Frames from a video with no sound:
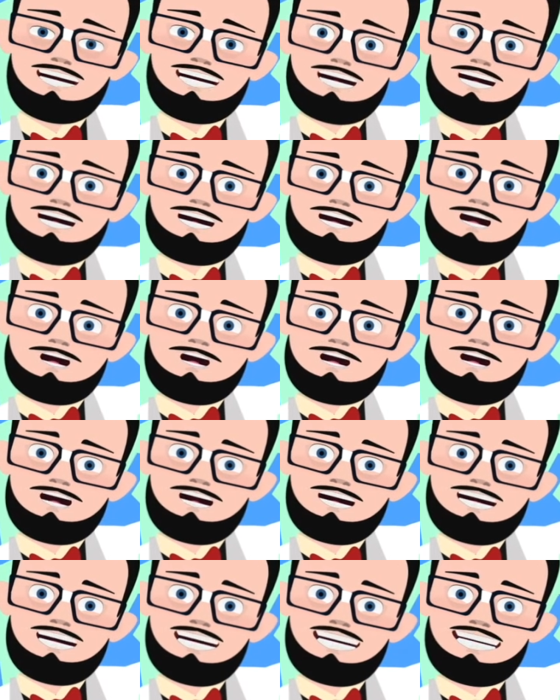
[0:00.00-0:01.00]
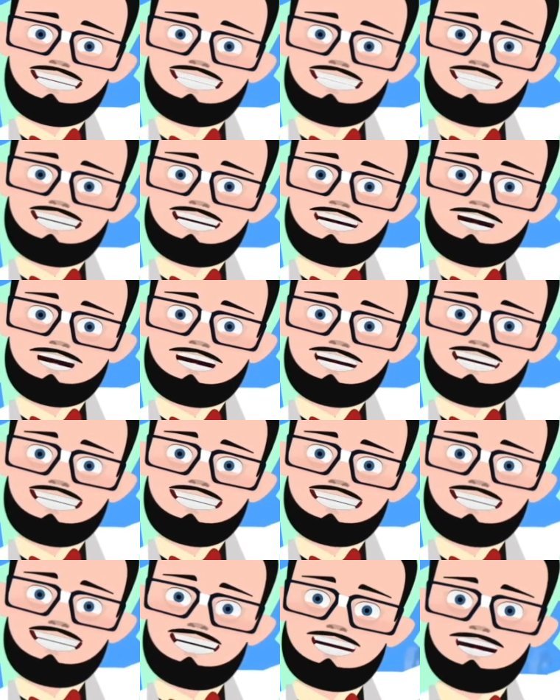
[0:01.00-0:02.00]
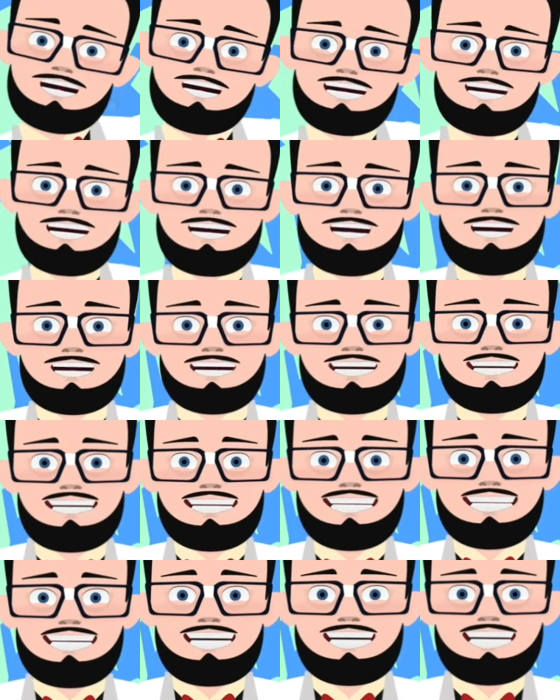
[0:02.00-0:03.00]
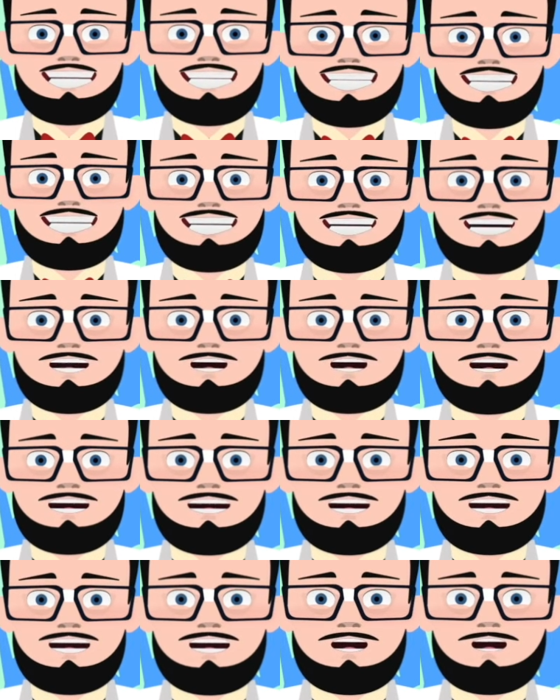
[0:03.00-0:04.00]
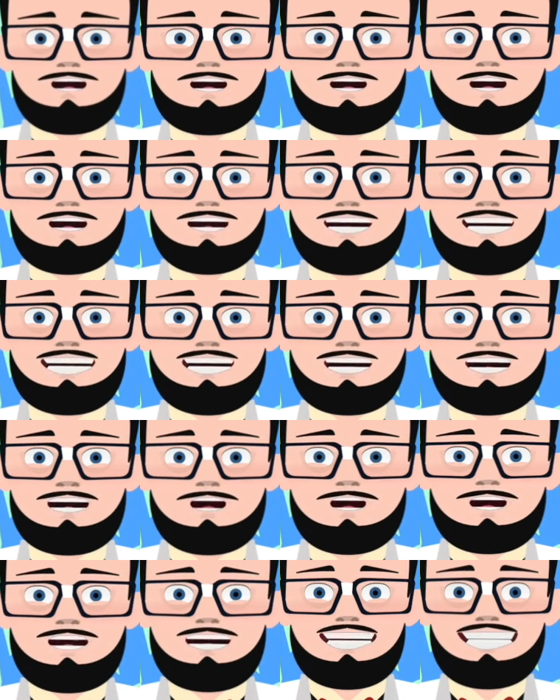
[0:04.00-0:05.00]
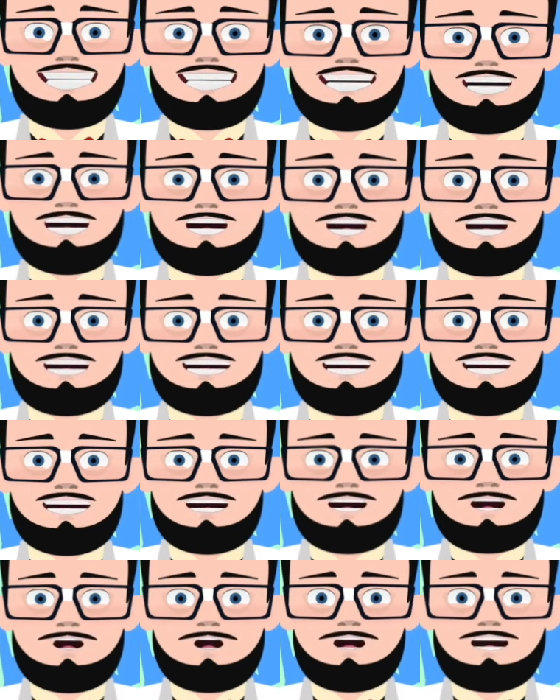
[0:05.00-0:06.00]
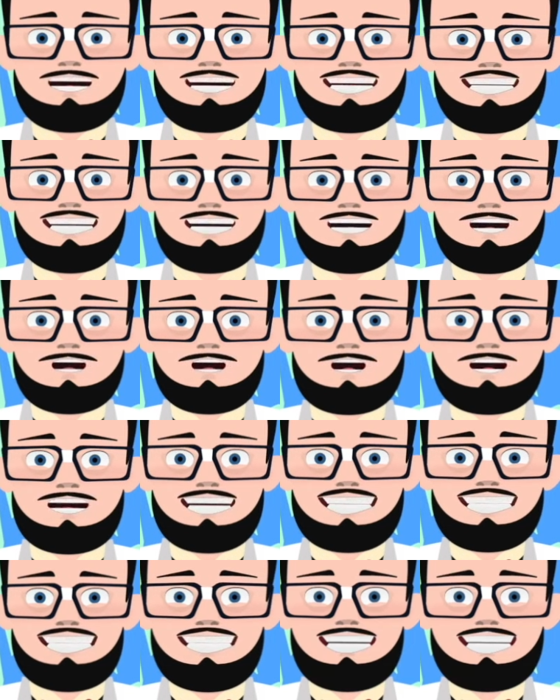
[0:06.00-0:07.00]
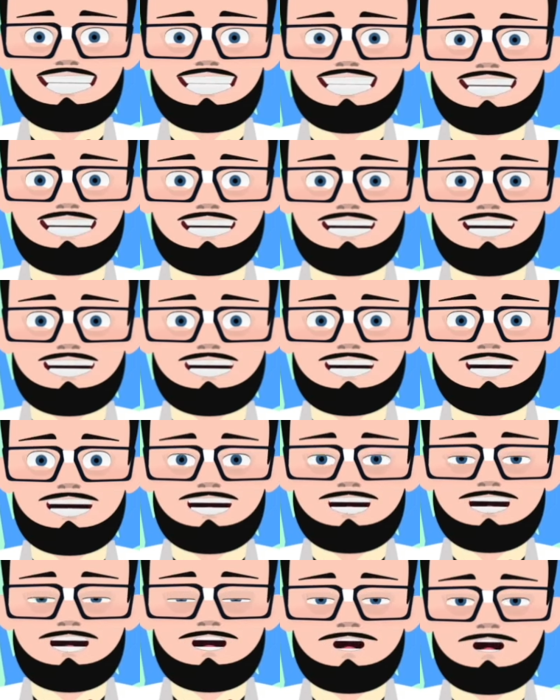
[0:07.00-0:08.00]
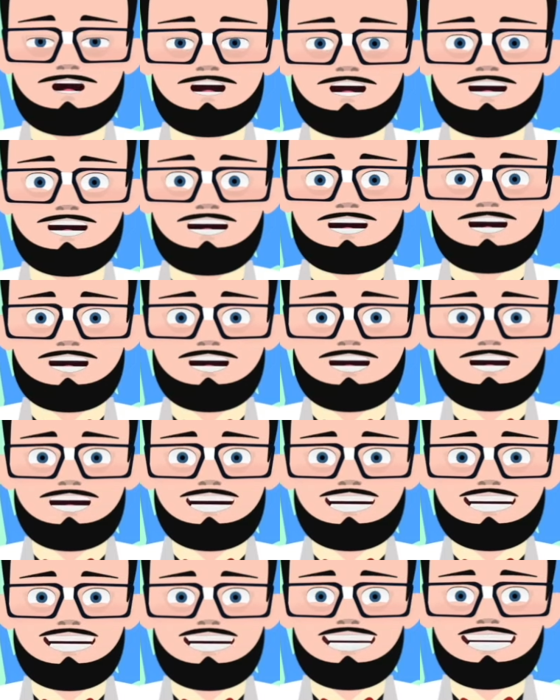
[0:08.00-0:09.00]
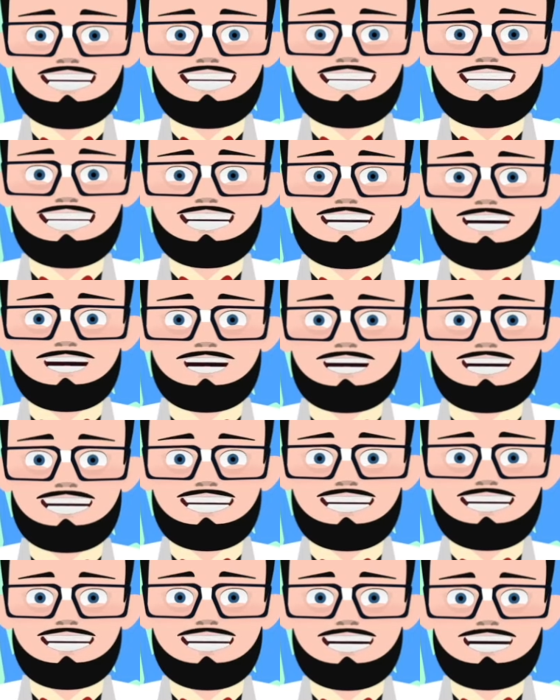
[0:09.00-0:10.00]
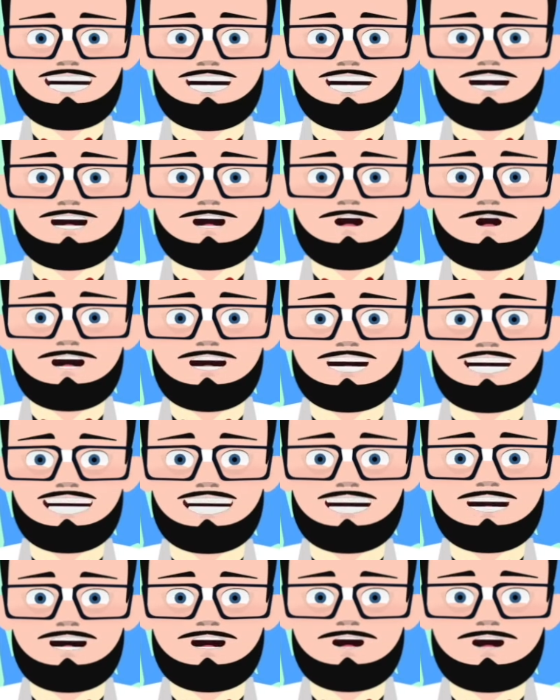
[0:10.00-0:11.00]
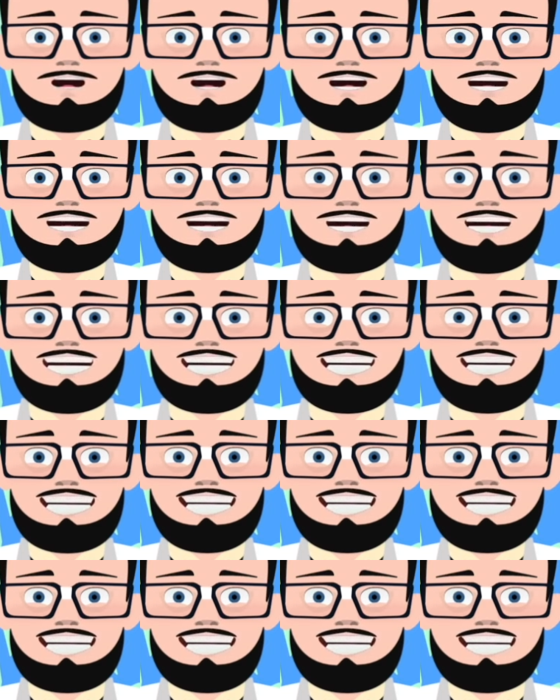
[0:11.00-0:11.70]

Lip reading: But we're going to start with an open end diff, or open end differential. So basically what that is, it's the simple and most common differential that you're going to find out there.